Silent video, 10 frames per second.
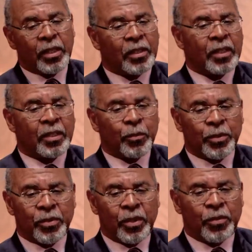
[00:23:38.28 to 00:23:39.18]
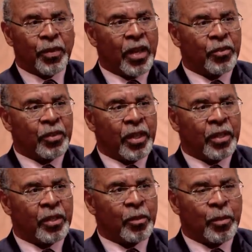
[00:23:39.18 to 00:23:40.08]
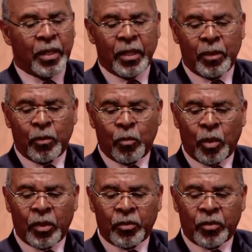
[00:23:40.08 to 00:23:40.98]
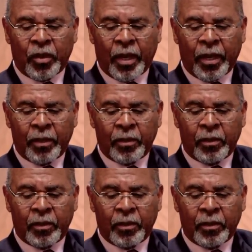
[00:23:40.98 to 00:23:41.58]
of the things that was just fascinating to me was that